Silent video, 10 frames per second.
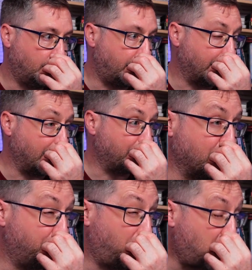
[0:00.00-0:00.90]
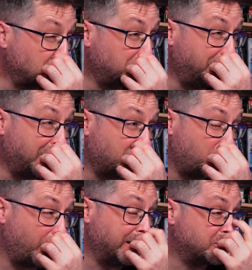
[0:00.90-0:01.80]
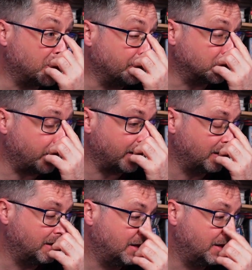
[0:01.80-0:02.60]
and I possibly get Quake 2 as well,